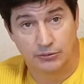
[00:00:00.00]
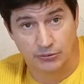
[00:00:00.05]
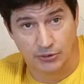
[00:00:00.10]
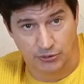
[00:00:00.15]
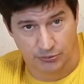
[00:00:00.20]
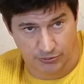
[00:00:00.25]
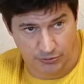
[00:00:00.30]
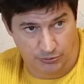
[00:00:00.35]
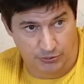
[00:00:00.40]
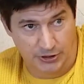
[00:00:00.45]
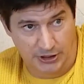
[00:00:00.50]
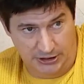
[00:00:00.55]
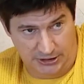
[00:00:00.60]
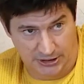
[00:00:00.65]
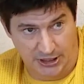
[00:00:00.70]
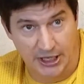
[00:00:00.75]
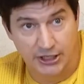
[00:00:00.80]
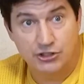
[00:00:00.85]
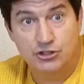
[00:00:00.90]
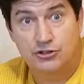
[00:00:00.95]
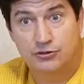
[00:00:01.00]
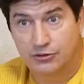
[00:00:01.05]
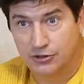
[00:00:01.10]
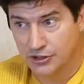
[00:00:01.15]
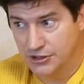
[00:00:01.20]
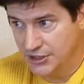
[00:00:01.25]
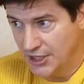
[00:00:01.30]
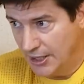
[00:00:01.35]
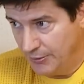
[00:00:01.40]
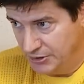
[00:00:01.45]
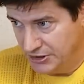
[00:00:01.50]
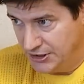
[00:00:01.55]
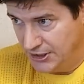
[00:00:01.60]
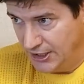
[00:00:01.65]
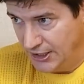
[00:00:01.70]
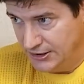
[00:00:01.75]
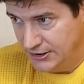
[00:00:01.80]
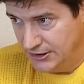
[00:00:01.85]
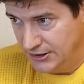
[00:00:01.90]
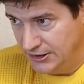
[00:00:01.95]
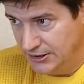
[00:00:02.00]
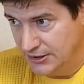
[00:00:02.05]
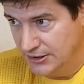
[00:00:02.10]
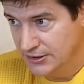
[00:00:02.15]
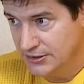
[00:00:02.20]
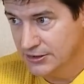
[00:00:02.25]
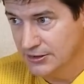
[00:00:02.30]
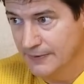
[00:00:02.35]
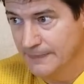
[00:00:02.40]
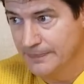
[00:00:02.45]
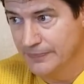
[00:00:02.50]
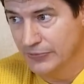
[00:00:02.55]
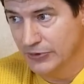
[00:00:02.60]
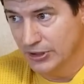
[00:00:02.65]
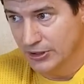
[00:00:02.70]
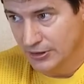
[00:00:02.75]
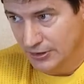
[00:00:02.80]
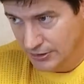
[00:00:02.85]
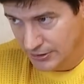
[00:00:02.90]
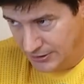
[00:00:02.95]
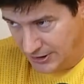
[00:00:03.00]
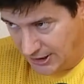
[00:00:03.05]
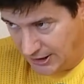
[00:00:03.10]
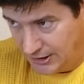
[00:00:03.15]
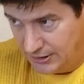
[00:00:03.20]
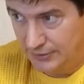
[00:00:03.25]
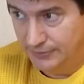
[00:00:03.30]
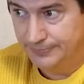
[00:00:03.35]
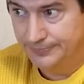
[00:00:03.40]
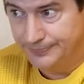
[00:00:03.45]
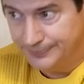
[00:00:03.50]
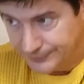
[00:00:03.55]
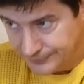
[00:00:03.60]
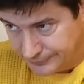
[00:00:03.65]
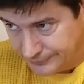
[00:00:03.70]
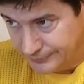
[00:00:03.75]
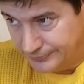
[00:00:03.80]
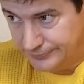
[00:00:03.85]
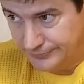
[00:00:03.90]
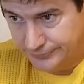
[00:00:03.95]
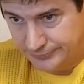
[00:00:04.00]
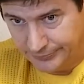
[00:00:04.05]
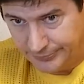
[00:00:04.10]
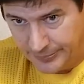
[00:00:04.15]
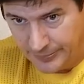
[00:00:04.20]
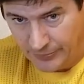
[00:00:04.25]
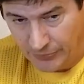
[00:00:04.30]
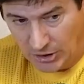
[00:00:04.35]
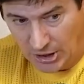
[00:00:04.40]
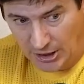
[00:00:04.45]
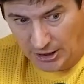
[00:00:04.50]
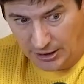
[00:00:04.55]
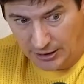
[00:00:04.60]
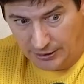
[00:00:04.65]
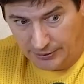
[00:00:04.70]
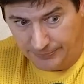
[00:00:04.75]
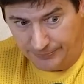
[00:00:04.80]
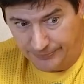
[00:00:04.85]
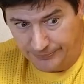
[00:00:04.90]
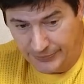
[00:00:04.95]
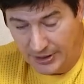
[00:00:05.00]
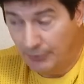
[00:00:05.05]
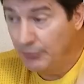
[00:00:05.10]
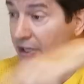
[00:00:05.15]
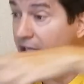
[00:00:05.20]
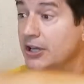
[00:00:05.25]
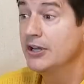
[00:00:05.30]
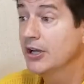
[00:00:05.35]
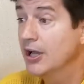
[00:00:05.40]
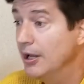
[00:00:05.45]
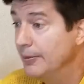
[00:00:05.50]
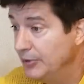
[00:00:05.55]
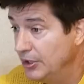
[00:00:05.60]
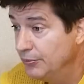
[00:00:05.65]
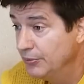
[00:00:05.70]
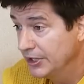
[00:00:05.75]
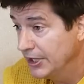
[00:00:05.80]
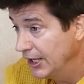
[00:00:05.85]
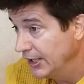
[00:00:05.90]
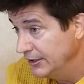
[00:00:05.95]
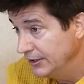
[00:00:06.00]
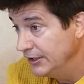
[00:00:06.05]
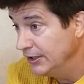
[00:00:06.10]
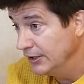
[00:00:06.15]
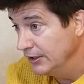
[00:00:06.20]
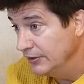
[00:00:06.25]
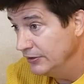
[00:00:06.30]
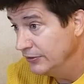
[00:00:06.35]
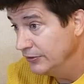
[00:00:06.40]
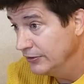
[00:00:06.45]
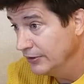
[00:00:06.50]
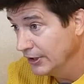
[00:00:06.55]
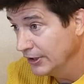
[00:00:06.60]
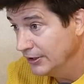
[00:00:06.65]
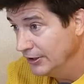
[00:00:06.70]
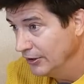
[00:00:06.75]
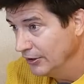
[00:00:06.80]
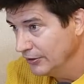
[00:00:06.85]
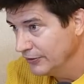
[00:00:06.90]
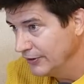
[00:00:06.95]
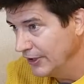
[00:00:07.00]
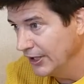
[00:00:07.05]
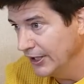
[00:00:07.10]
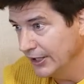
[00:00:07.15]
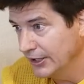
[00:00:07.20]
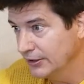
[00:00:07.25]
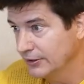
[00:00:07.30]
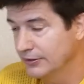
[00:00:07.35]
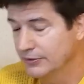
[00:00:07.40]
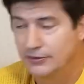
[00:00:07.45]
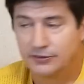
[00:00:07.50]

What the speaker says: or at lunch, decide what the idea is. Then, and we can come in with ideas. Like, you know, it's not like,